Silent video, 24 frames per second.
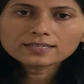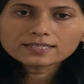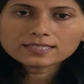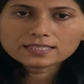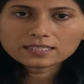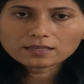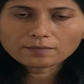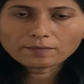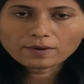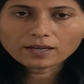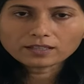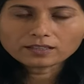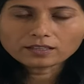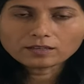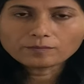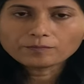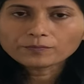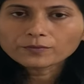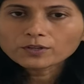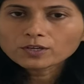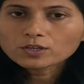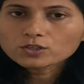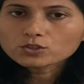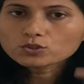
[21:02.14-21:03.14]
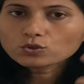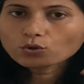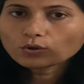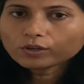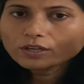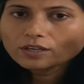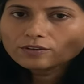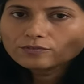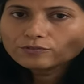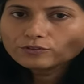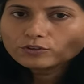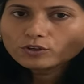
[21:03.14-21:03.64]
samadhi. So
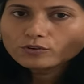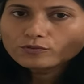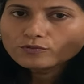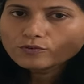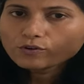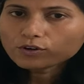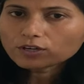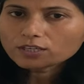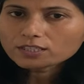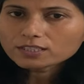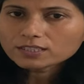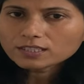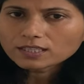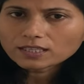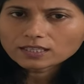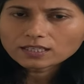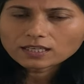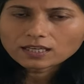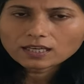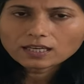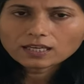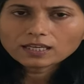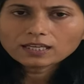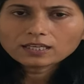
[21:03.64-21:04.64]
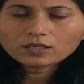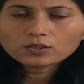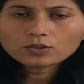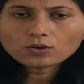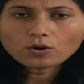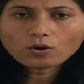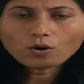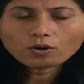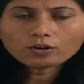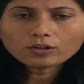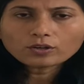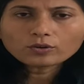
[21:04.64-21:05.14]
if you are focusing
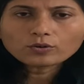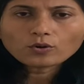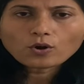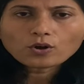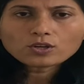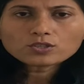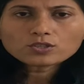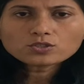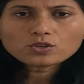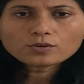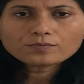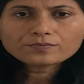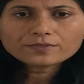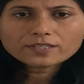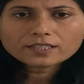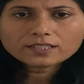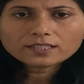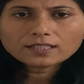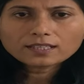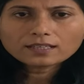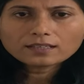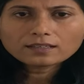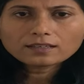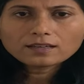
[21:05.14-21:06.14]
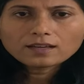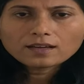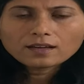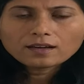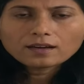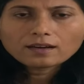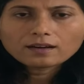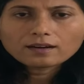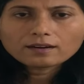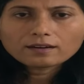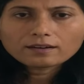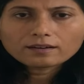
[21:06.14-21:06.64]
on a gross object in
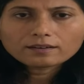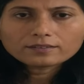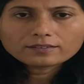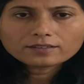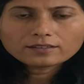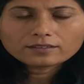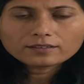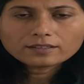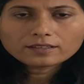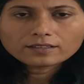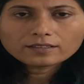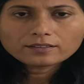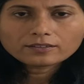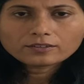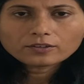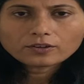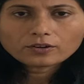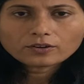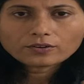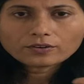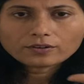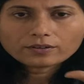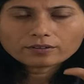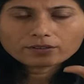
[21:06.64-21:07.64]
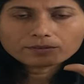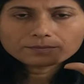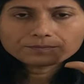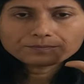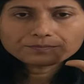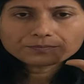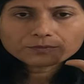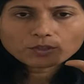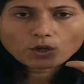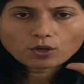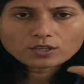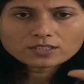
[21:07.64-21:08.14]
your
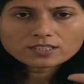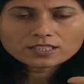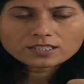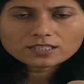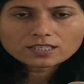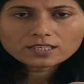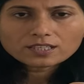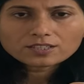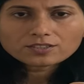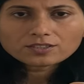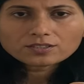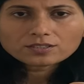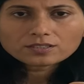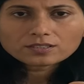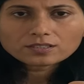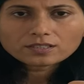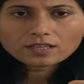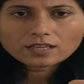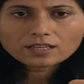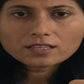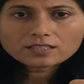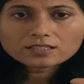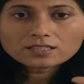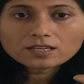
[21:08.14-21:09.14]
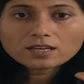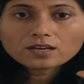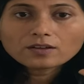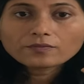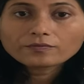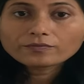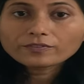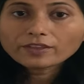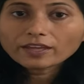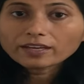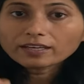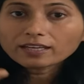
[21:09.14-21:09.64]
concentration stage,
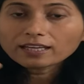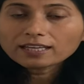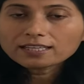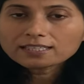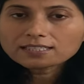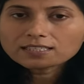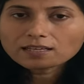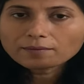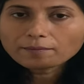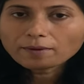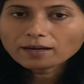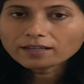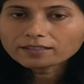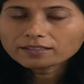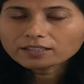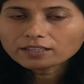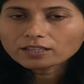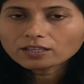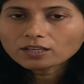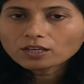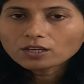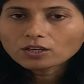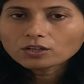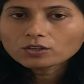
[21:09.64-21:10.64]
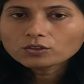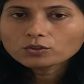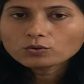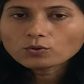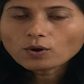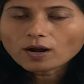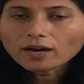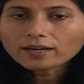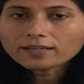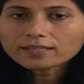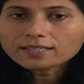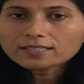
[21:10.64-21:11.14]
then in samadhi you
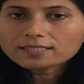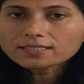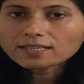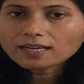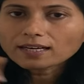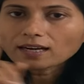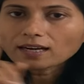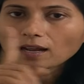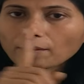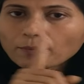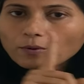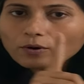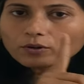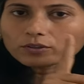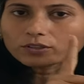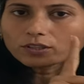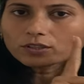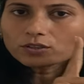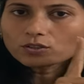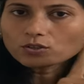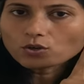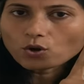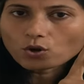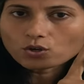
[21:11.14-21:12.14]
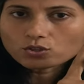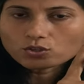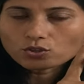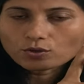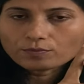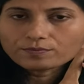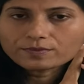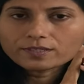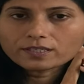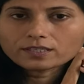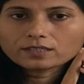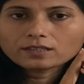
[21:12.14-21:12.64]
understand about the gross
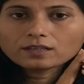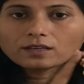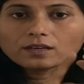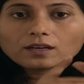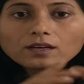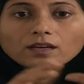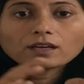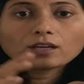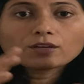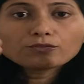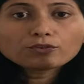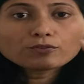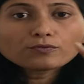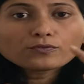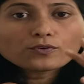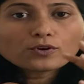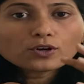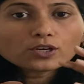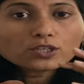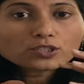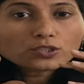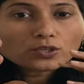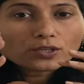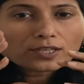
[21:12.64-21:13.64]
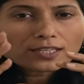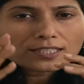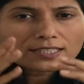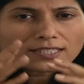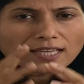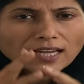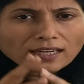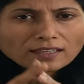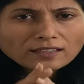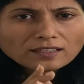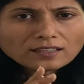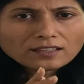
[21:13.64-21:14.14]
object. If you focus on a
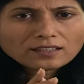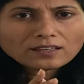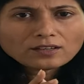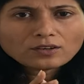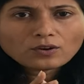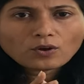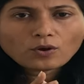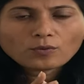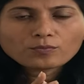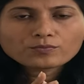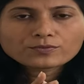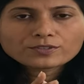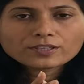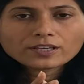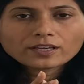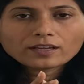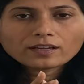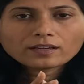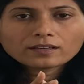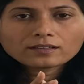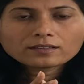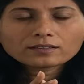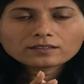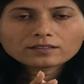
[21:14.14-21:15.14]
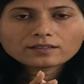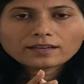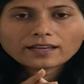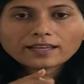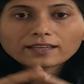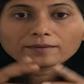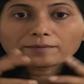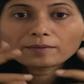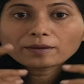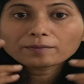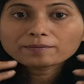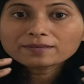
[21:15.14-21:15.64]
subtle object
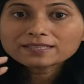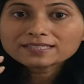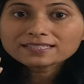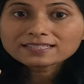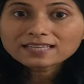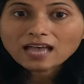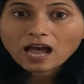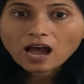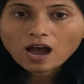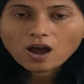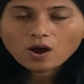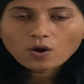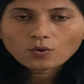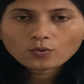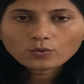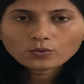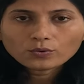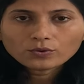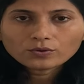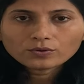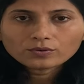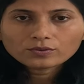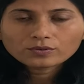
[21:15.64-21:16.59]
like maybe sound,